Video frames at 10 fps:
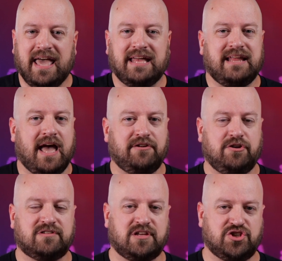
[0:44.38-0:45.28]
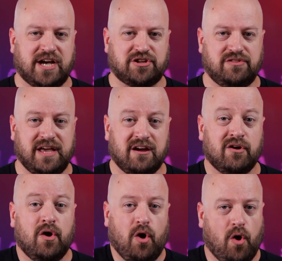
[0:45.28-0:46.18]
and enter your suggestion
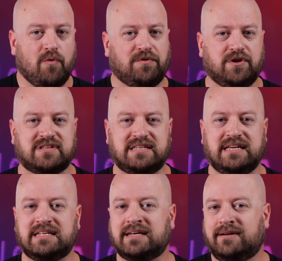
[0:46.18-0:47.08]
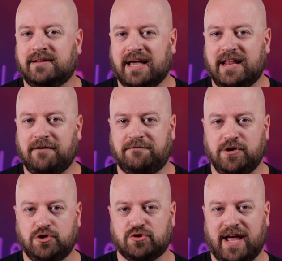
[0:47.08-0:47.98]
there. Hopefully, you'll see it in a
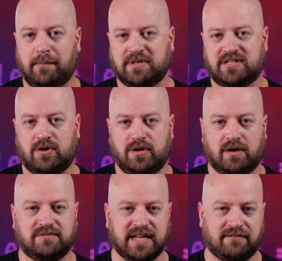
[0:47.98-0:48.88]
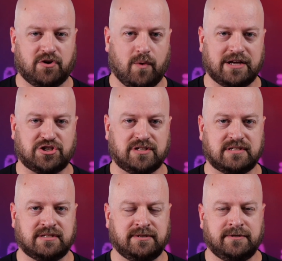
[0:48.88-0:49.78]
future episode of Dev
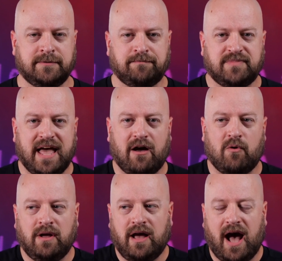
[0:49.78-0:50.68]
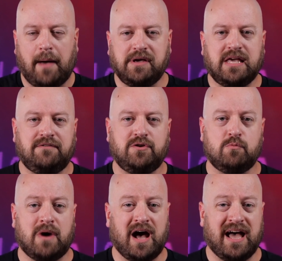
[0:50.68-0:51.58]
Questions. Now, I'm going to give
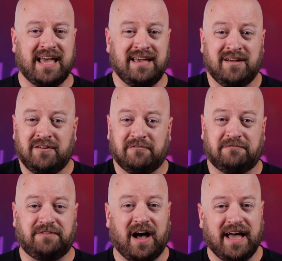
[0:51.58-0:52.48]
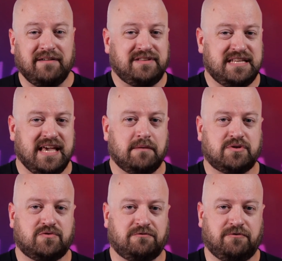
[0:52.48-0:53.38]
you my five
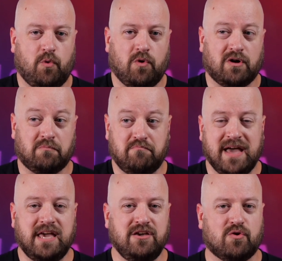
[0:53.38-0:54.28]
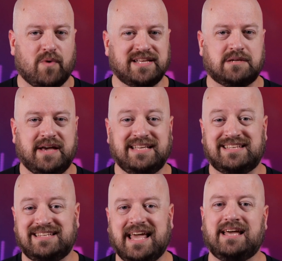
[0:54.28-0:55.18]
tips for making your resume
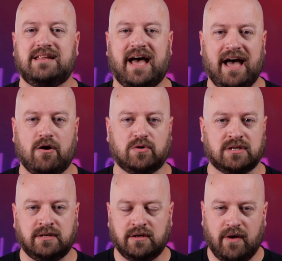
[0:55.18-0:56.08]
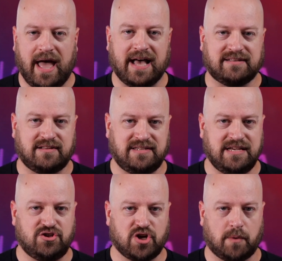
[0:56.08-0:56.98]
stand out as a
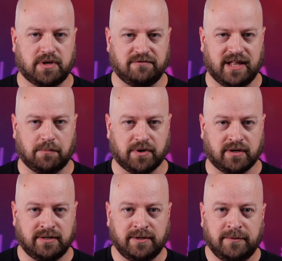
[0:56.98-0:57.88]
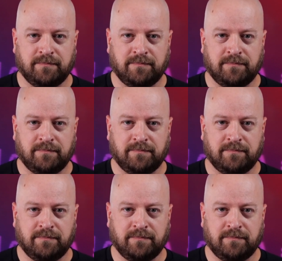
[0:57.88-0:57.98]
C Sharp developer.